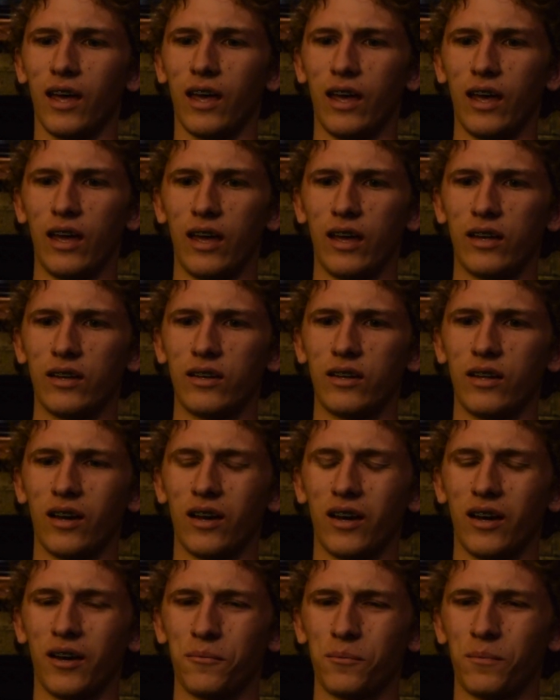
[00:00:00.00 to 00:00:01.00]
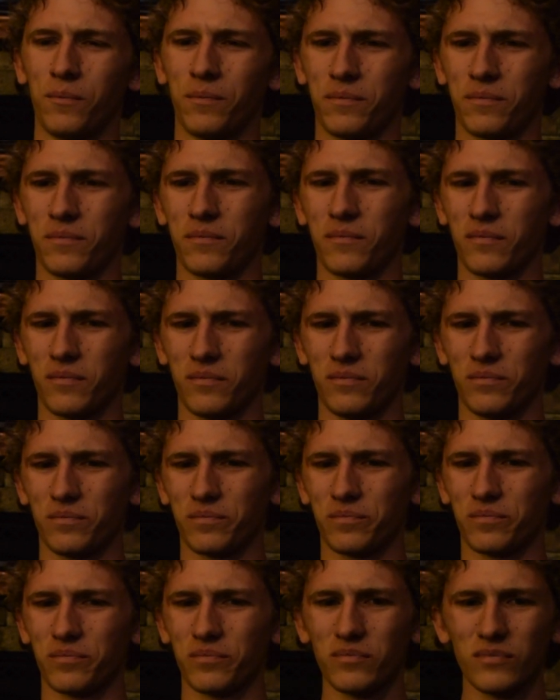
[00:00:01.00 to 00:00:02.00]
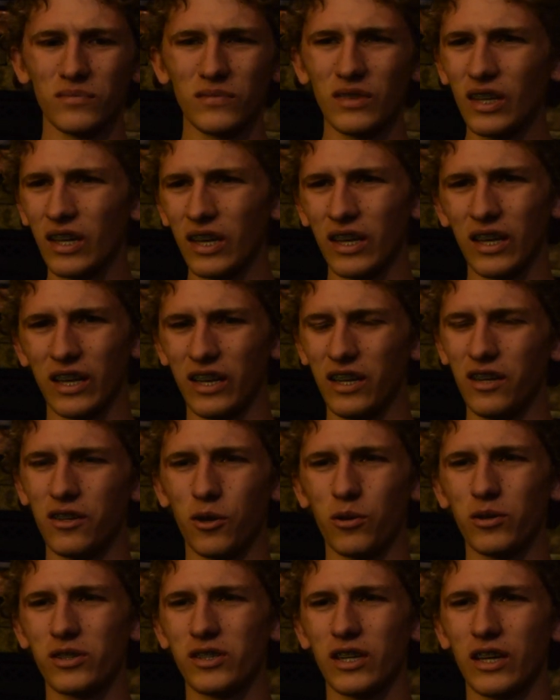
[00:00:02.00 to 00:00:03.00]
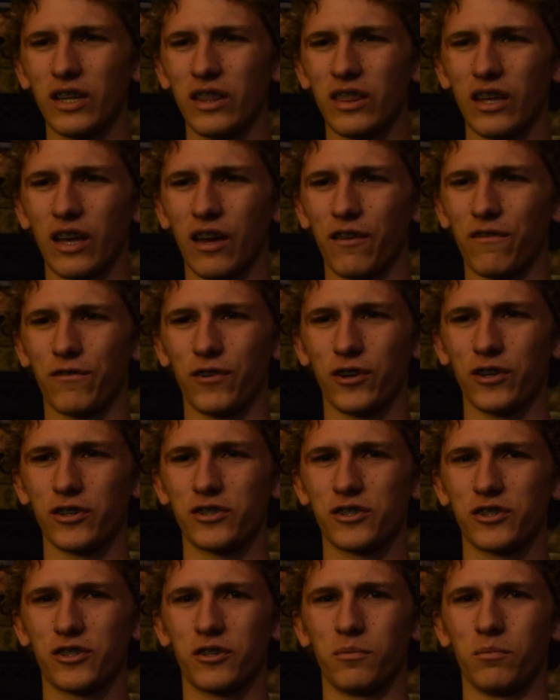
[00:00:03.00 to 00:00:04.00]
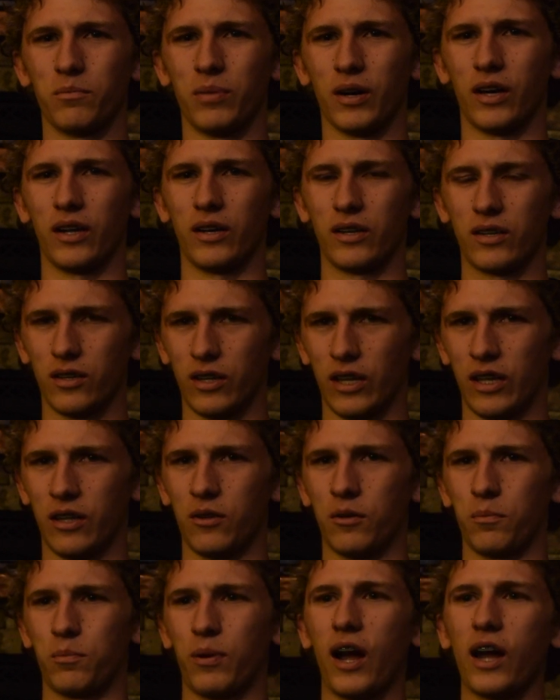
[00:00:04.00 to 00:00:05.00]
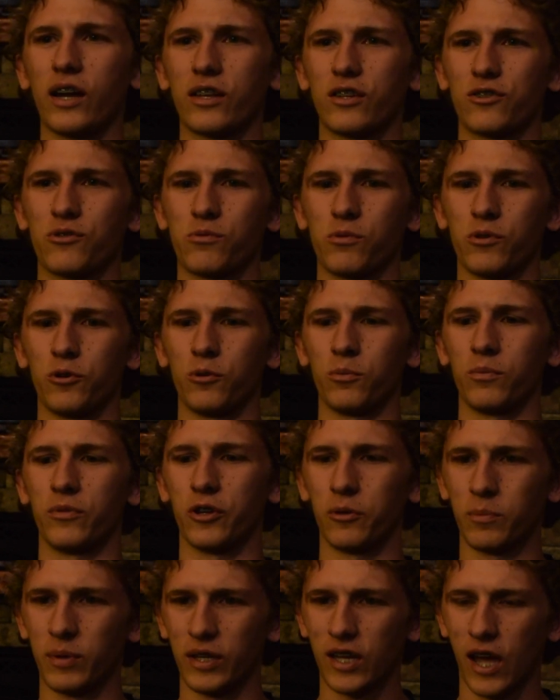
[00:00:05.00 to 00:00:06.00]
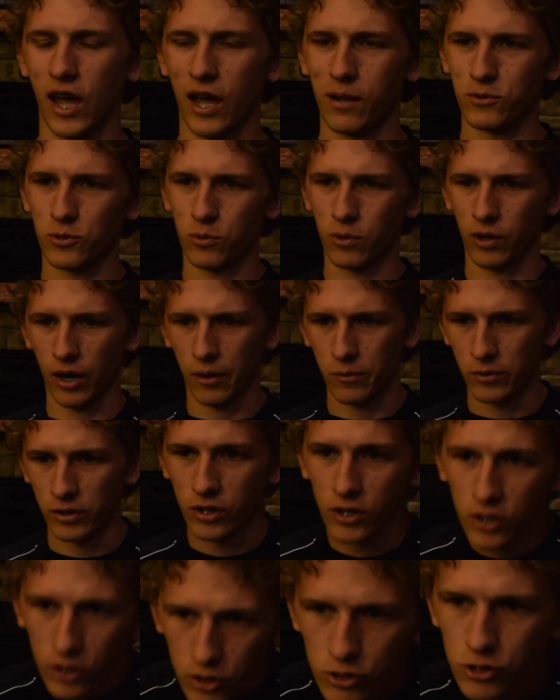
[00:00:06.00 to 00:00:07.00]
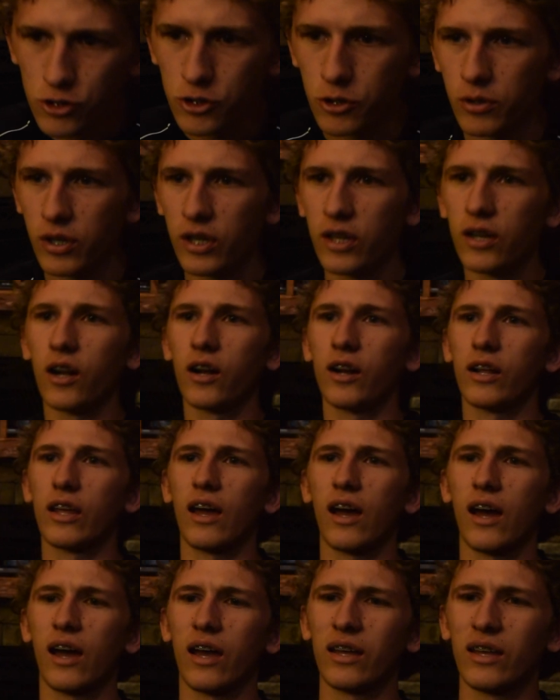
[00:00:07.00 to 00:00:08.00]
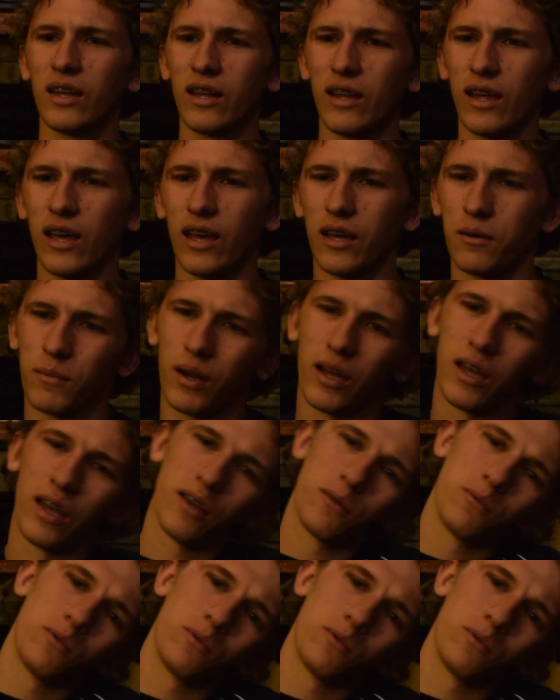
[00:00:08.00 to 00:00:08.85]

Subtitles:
And I didn't notice anything at first, but in the practice room, there'd be times where I would shoot in on a guy and my head